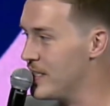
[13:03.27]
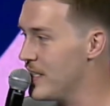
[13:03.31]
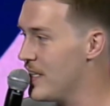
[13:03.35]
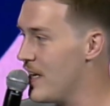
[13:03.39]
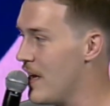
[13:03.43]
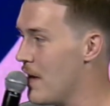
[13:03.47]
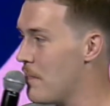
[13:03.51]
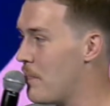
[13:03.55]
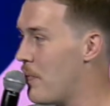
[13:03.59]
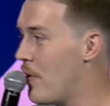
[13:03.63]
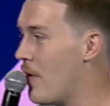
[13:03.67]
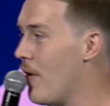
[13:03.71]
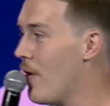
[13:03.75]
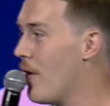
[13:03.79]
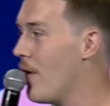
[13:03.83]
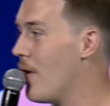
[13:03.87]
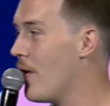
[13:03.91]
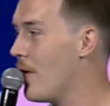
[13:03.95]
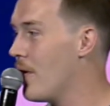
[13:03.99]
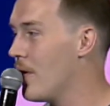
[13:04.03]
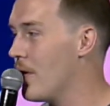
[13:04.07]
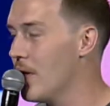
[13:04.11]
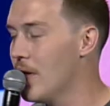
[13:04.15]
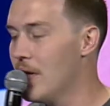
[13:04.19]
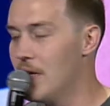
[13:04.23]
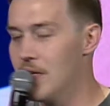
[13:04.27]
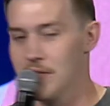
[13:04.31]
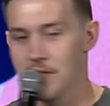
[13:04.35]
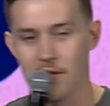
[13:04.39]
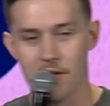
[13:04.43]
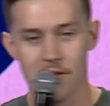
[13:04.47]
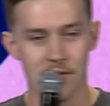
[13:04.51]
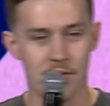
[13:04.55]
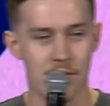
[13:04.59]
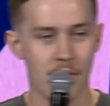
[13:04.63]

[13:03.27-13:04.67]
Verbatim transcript: And yet Paul turns